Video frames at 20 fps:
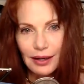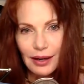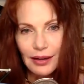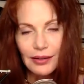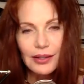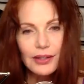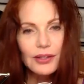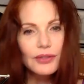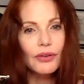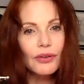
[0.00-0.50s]
Now,
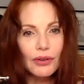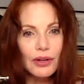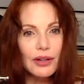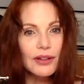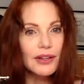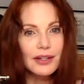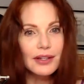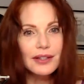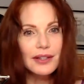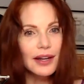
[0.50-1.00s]
these are only
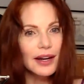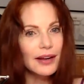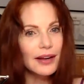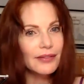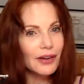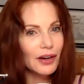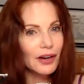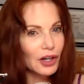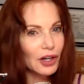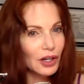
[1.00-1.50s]
things that
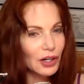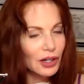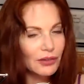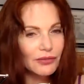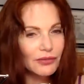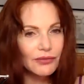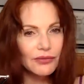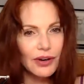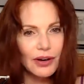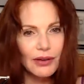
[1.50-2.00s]
I've
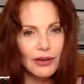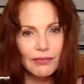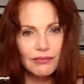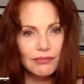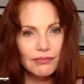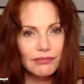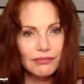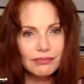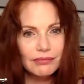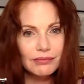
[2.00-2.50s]
heard
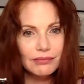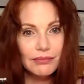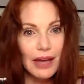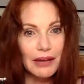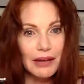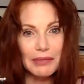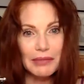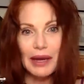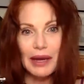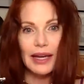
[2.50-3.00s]
from
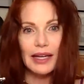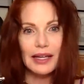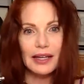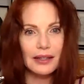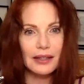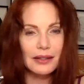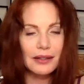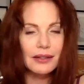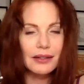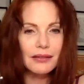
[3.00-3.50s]
Mad Mike
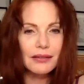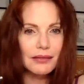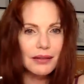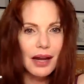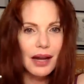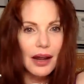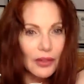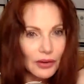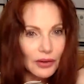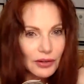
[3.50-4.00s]
and
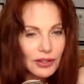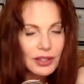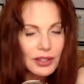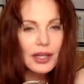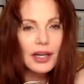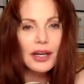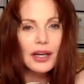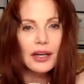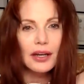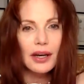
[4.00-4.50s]
others.
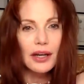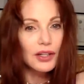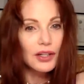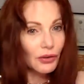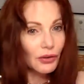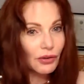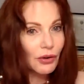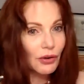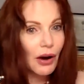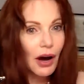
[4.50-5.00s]
Right. I
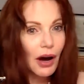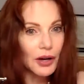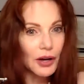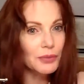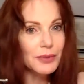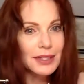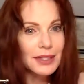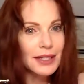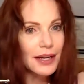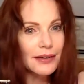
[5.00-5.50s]
don't know
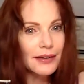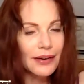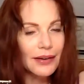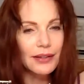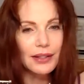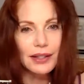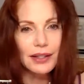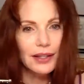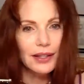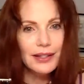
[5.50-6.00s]
100% of
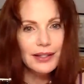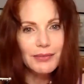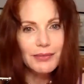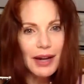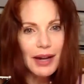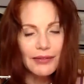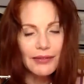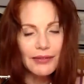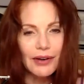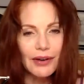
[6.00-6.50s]
everything because I'm
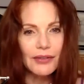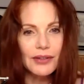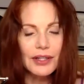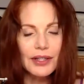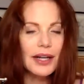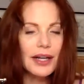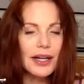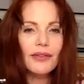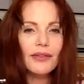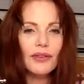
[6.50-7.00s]
not involved
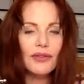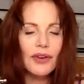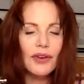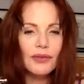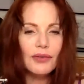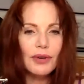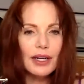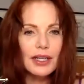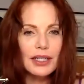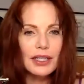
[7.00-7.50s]
in any of the
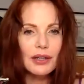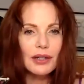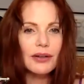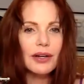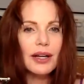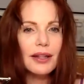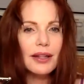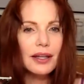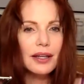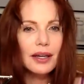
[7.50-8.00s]
fundraising or
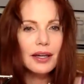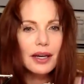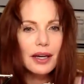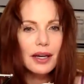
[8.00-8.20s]
anything.